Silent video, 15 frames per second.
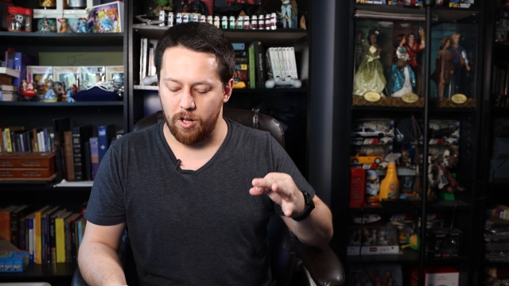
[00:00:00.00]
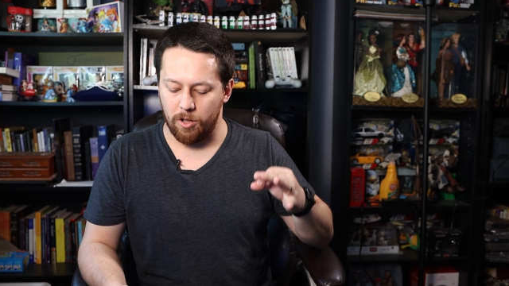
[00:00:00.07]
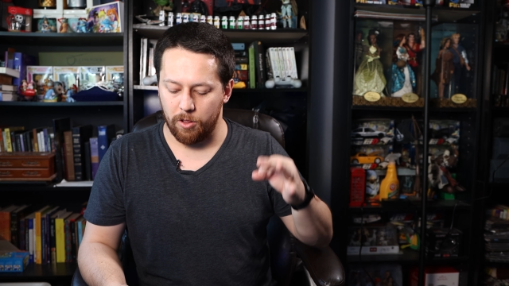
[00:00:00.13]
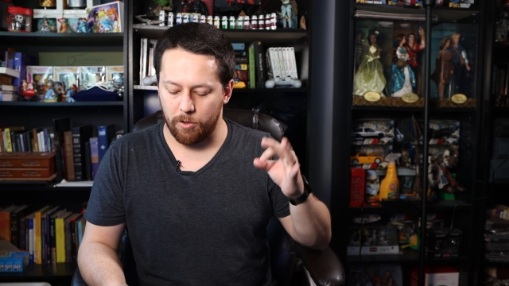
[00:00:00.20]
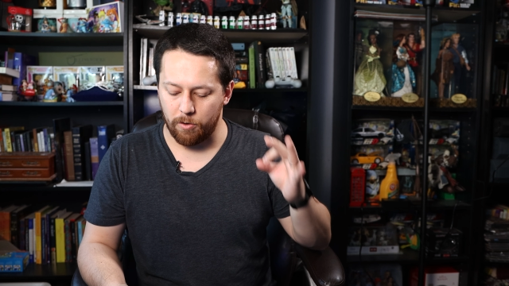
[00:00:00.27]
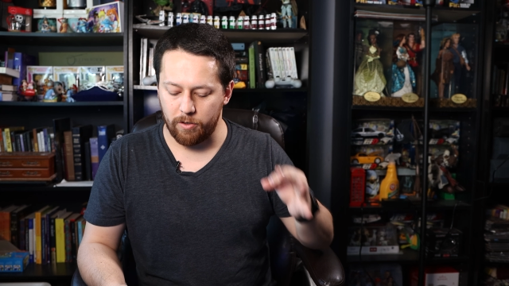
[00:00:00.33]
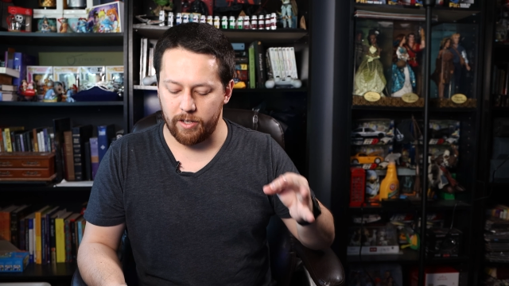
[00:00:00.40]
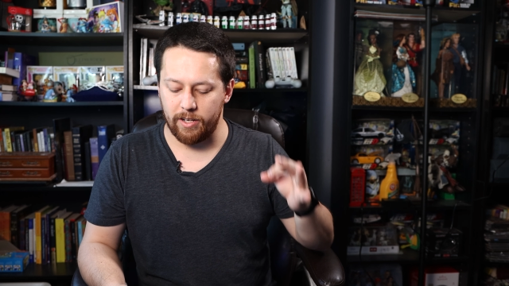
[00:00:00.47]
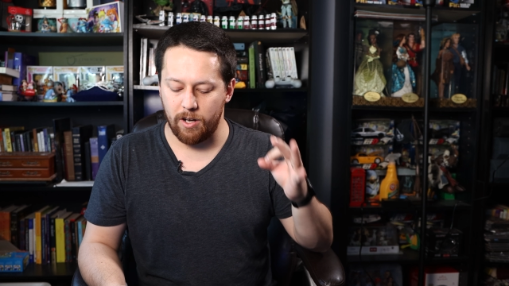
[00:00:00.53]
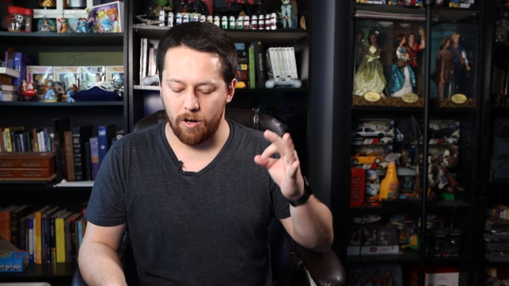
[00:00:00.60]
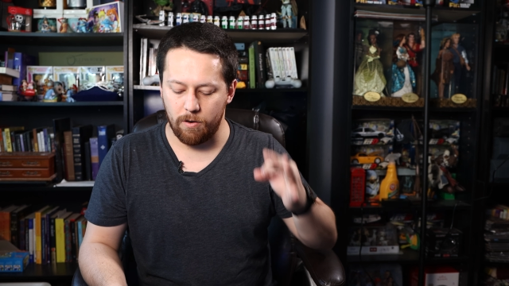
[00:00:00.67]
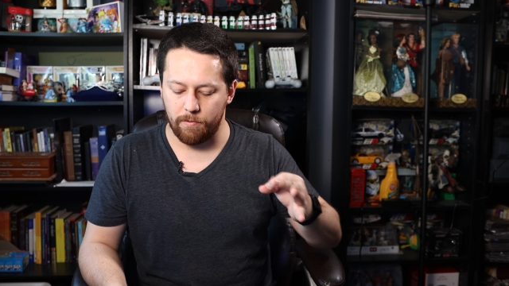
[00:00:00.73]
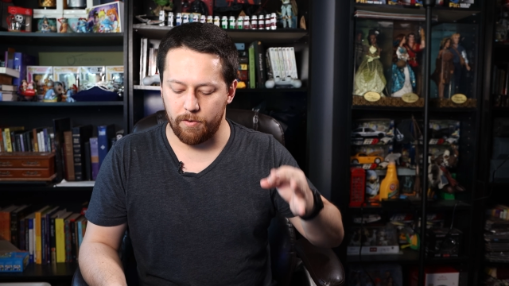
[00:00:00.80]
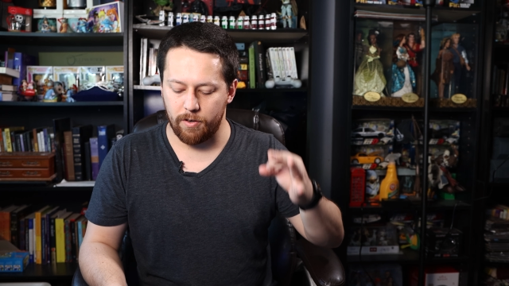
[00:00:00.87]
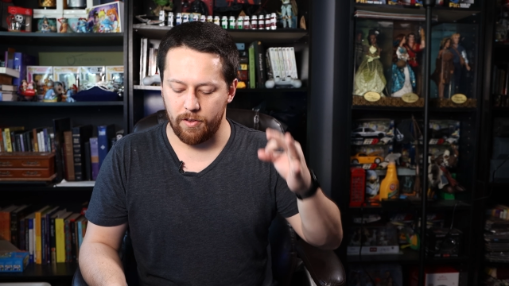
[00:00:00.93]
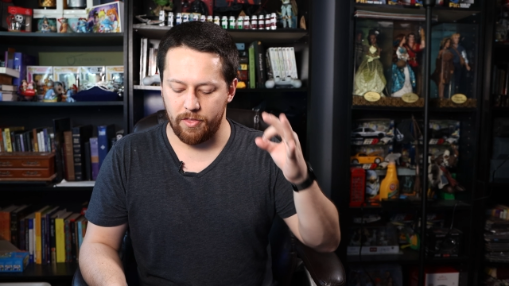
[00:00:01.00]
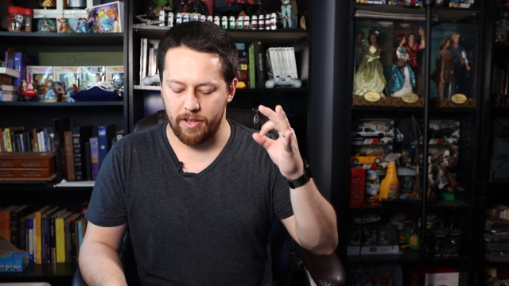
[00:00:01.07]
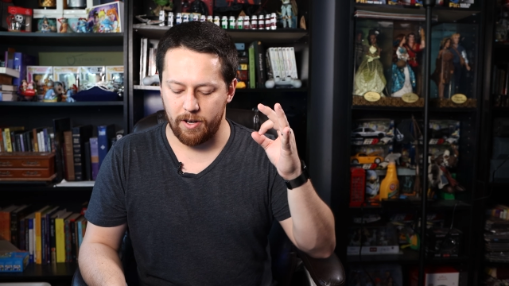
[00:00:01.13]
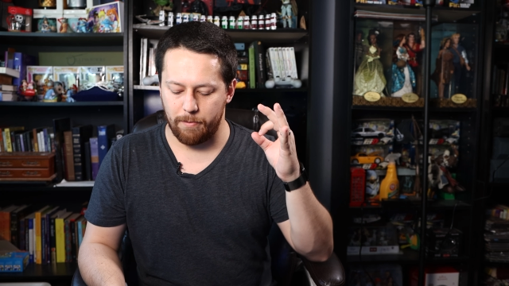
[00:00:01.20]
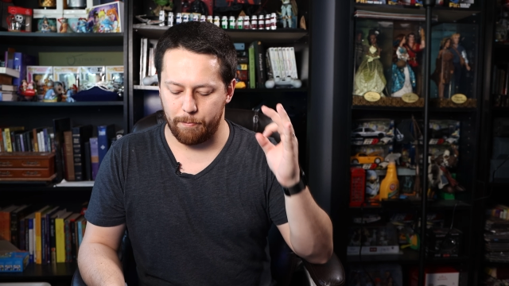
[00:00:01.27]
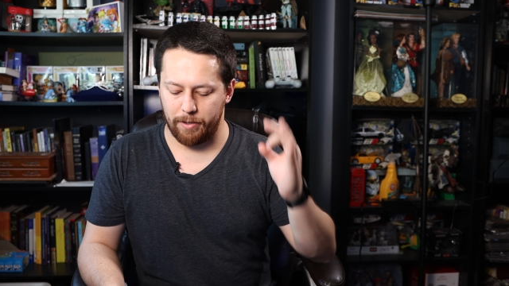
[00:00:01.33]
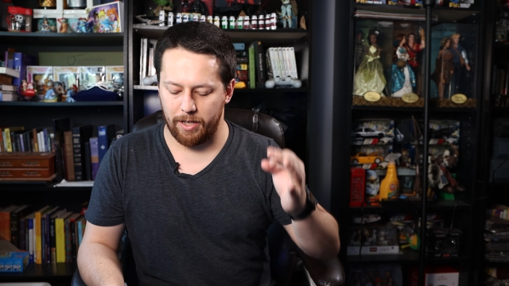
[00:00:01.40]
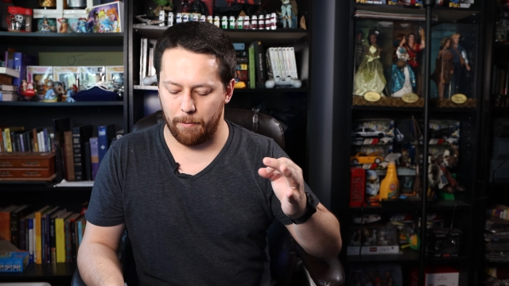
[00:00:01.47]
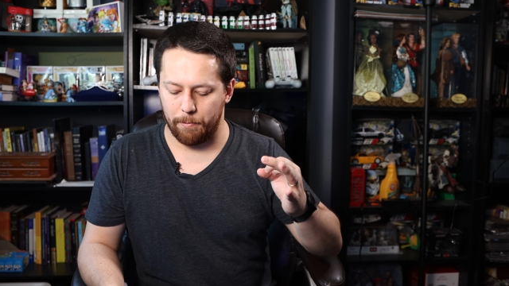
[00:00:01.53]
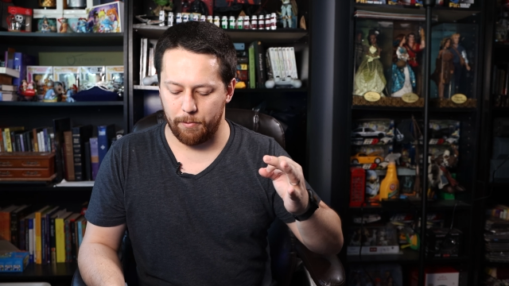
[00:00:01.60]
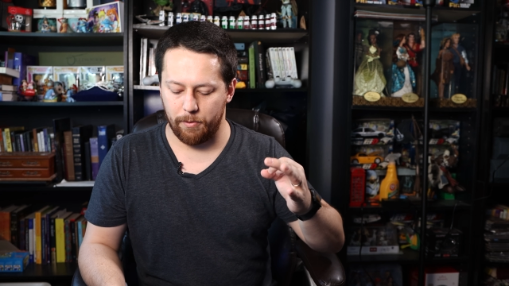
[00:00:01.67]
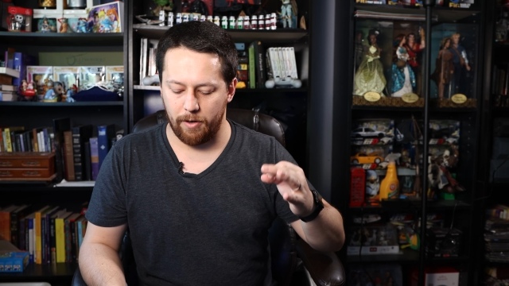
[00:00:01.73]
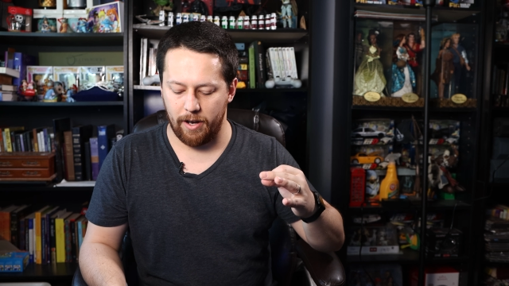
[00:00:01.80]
lord it over their people,